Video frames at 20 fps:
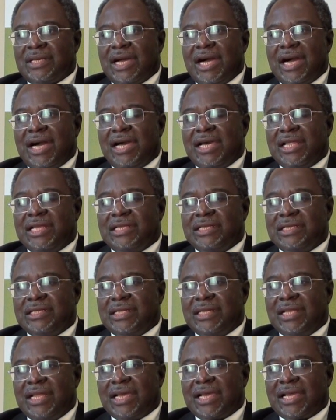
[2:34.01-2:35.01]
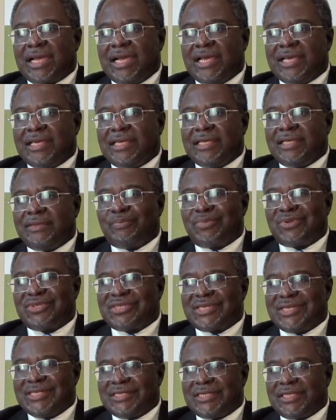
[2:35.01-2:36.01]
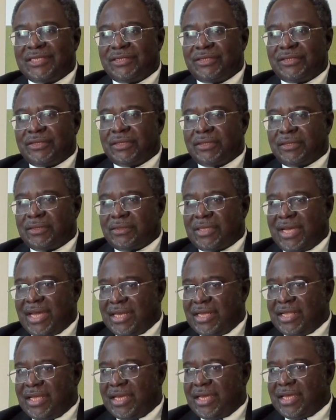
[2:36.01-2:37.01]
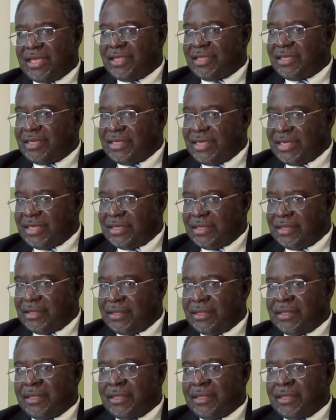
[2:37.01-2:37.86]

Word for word: And like I presented earlier in the day,